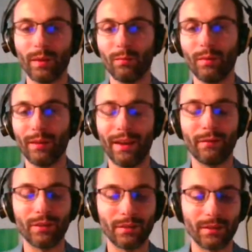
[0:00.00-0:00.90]
we
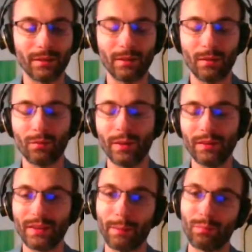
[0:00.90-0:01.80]
have a
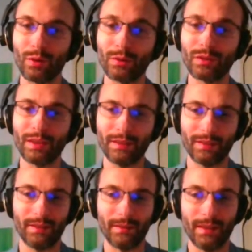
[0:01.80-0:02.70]
three-step
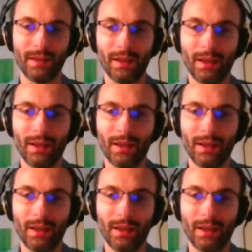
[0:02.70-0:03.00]
process.